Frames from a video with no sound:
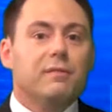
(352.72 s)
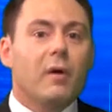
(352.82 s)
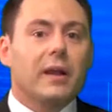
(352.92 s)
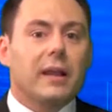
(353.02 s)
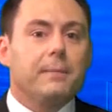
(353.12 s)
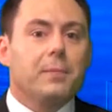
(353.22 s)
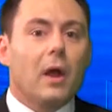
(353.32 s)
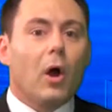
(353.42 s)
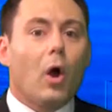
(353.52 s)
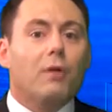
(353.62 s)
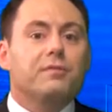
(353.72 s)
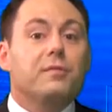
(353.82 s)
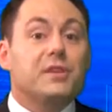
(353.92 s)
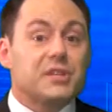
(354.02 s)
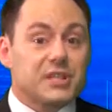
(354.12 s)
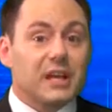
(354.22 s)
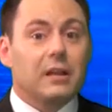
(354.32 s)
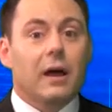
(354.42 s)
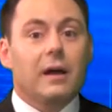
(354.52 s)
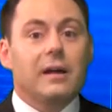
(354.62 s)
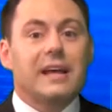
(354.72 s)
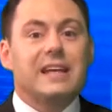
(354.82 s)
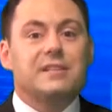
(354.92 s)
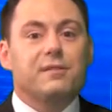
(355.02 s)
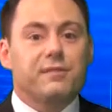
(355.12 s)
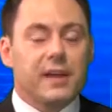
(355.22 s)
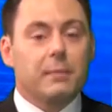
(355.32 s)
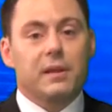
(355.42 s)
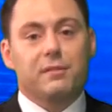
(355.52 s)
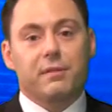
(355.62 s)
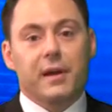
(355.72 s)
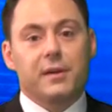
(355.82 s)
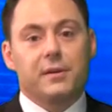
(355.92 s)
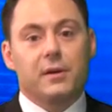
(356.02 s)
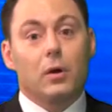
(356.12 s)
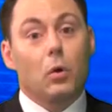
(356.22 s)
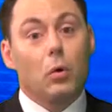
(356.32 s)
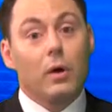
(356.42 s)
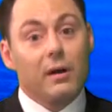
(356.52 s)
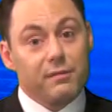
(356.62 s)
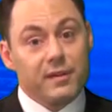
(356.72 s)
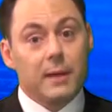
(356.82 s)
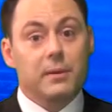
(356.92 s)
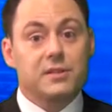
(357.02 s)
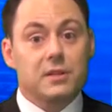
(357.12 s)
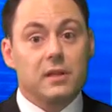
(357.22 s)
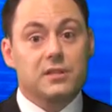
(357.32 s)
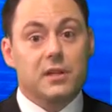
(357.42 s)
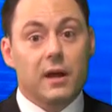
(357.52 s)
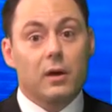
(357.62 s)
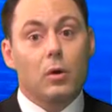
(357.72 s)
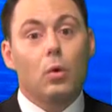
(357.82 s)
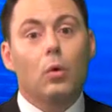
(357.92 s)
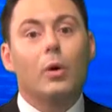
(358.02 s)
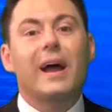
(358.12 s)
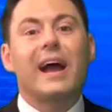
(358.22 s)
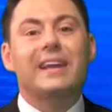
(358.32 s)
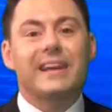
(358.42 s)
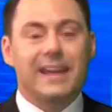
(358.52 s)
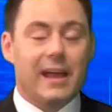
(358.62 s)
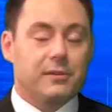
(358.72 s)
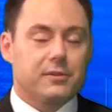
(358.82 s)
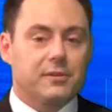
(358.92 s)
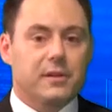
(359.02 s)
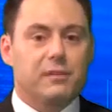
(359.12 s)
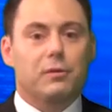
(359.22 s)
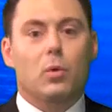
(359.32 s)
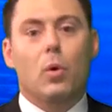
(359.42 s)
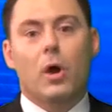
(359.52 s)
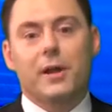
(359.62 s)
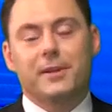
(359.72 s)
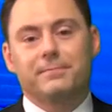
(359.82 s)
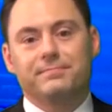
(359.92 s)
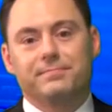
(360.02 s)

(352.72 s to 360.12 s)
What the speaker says: Finally, often the settlor is a family friend or a family solicitor or an accountant if required.